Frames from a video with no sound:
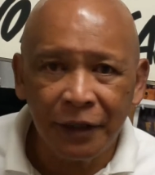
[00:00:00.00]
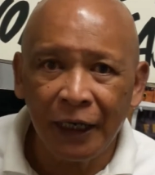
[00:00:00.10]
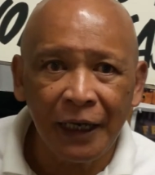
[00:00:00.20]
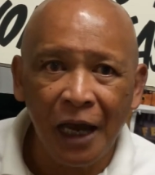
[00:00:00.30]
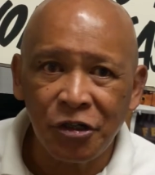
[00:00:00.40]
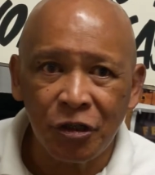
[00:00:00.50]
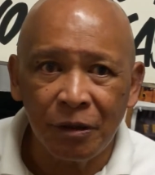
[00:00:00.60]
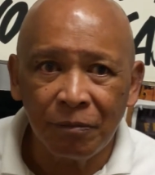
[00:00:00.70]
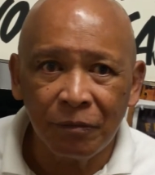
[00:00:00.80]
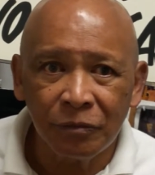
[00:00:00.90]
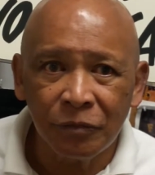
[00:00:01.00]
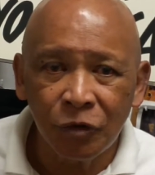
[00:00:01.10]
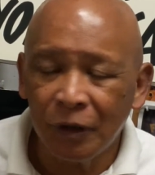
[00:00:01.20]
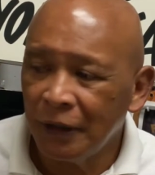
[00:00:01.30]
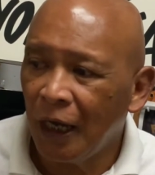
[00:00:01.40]
Take action.
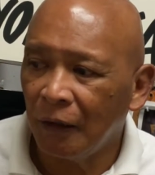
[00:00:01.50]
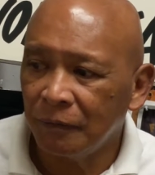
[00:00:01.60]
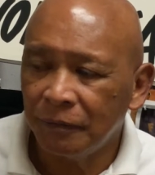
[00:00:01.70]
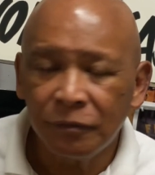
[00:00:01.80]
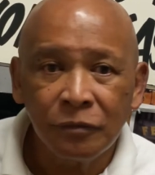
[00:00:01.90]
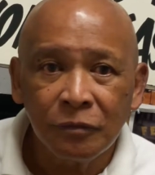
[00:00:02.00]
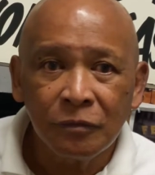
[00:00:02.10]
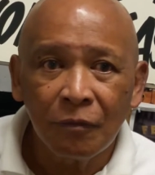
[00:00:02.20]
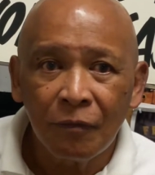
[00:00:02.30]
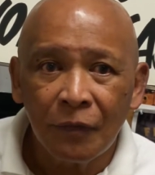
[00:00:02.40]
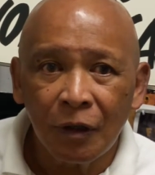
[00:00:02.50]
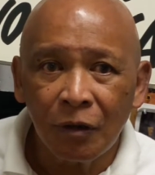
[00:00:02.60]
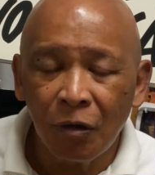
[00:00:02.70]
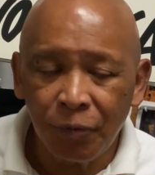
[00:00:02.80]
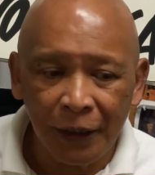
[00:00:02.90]
Do it now.
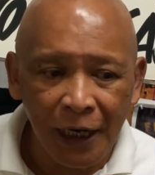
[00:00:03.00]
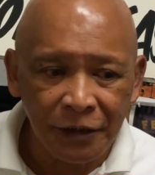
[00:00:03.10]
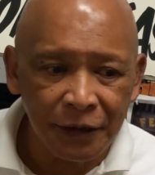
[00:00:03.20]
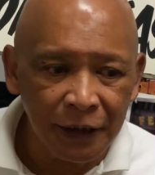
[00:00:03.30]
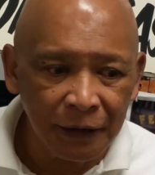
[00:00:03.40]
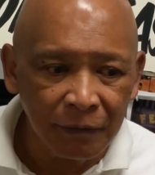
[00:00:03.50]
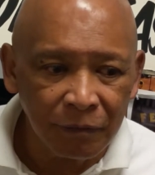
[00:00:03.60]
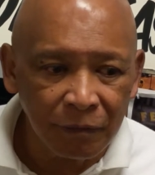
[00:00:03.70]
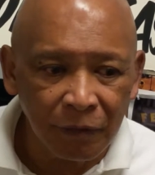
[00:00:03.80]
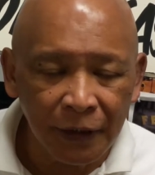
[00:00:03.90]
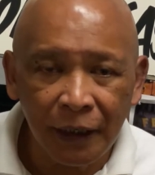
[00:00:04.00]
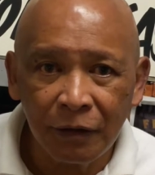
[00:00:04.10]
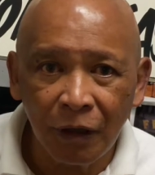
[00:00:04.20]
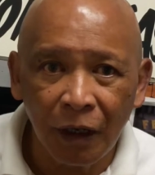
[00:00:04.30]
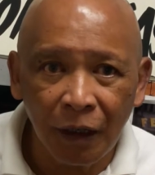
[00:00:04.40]
Don't procrastinate. Okay?
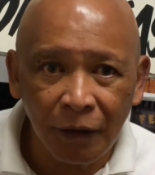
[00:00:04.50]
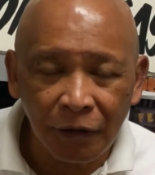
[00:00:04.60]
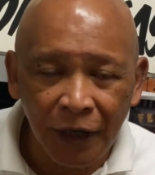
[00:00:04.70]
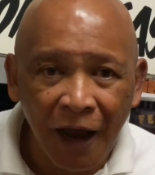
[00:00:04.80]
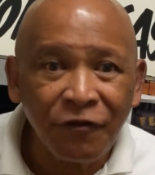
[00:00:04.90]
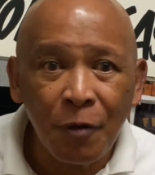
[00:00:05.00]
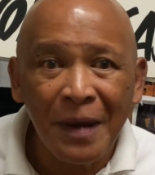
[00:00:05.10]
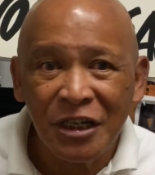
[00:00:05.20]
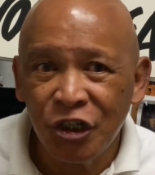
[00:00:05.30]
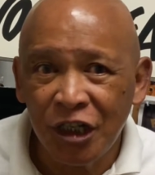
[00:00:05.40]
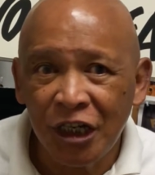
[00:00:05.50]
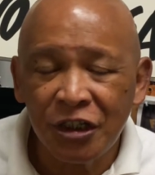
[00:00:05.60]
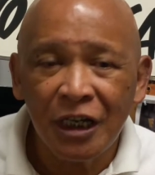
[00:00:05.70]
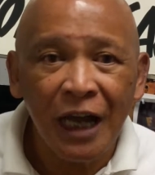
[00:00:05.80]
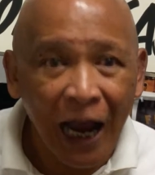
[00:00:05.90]
The affirmation
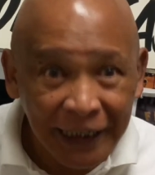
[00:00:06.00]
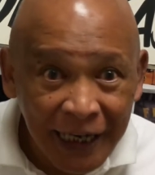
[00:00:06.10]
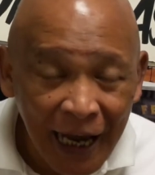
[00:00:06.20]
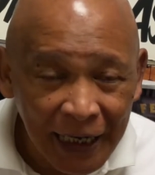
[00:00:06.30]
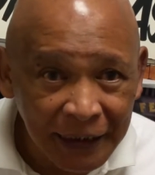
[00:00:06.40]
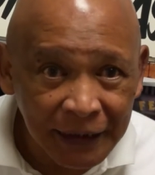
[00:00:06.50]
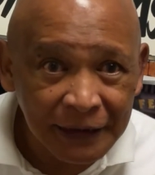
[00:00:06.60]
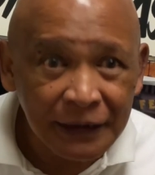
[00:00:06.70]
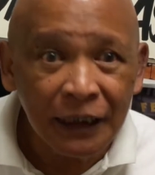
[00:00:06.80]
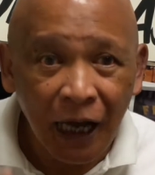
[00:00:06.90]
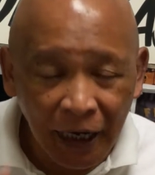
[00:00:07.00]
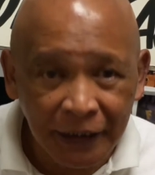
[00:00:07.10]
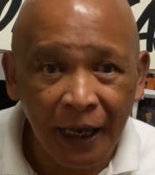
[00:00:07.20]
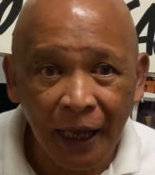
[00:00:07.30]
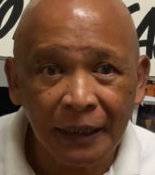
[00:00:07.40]
is I can,
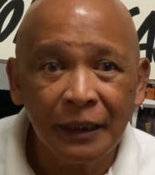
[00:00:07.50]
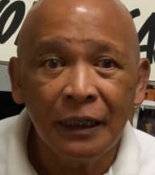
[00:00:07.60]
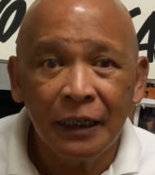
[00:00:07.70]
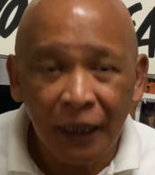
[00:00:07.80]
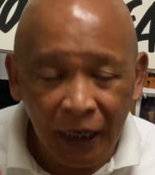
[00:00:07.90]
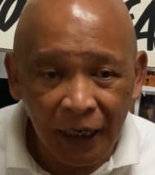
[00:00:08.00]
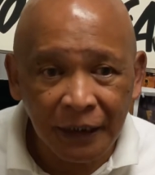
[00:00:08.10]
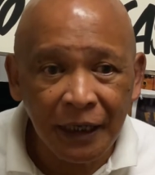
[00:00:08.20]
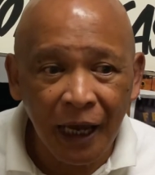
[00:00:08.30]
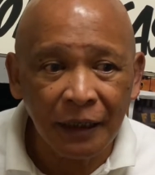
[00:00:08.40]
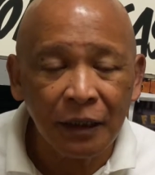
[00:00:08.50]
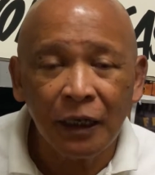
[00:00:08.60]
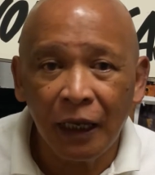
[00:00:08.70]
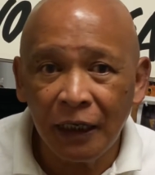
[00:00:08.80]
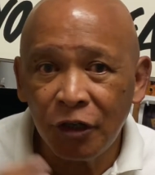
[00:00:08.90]
and I can,
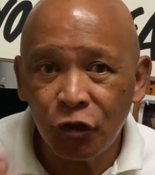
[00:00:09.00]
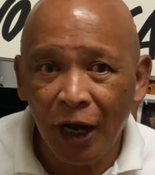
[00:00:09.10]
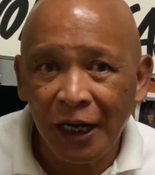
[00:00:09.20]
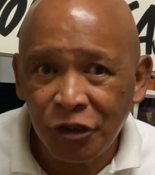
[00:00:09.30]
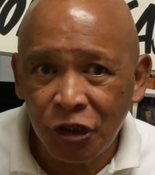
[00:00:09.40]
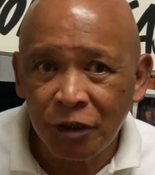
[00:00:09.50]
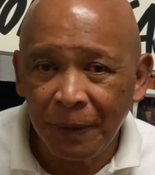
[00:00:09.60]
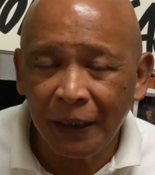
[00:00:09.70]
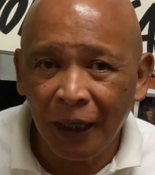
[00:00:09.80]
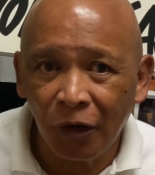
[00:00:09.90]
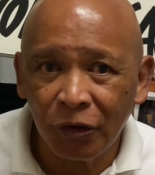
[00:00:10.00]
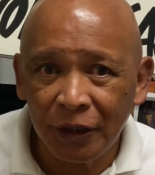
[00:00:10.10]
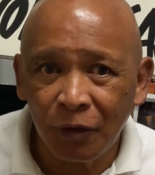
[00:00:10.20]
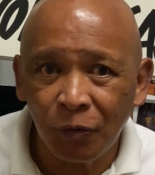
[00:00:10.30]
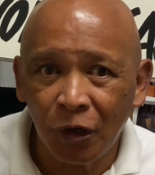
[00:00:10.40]
and let your actions speak louder
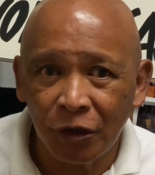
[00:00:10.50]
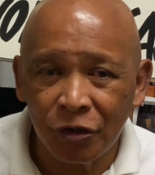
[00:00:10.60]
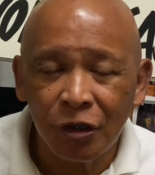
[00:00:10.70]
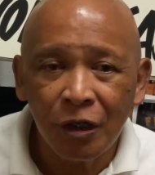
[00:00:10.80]
than words.